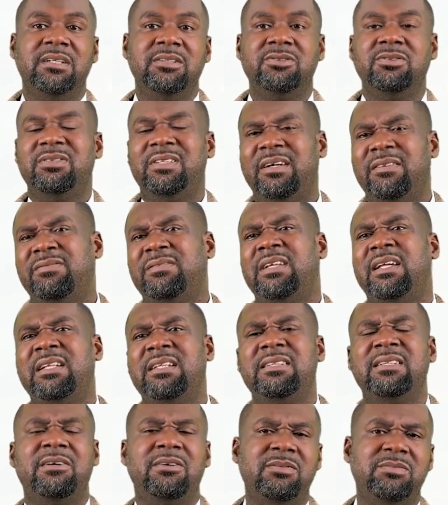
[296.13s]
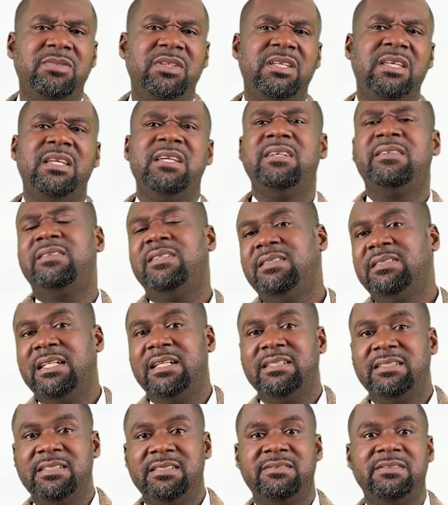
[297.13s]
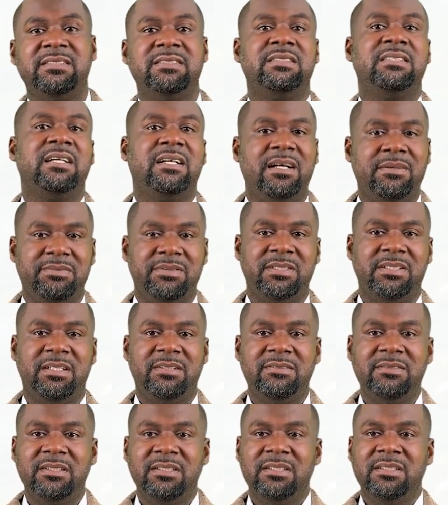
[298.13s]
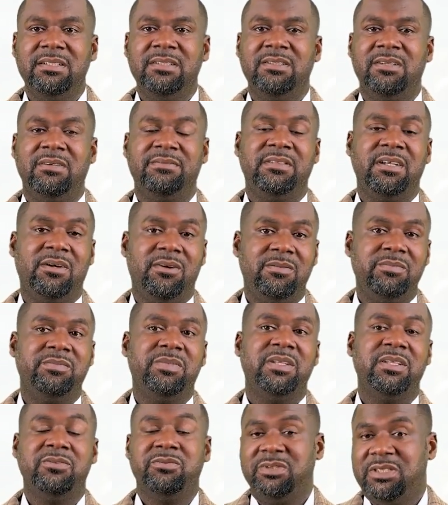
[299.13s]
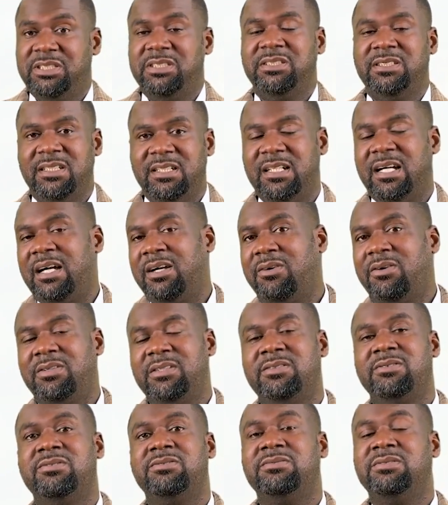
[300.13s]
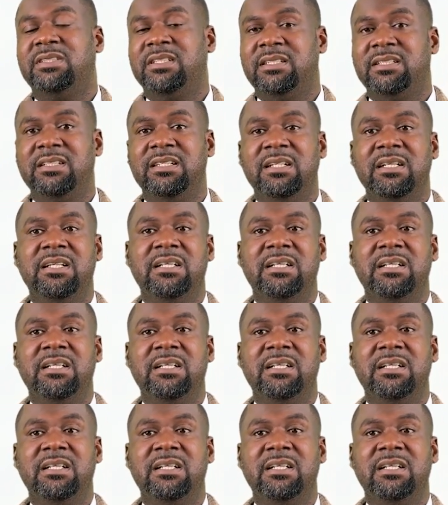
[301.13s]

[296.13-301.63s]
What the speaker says: So definitely there will be increase and decrease in capital of the company, which according to the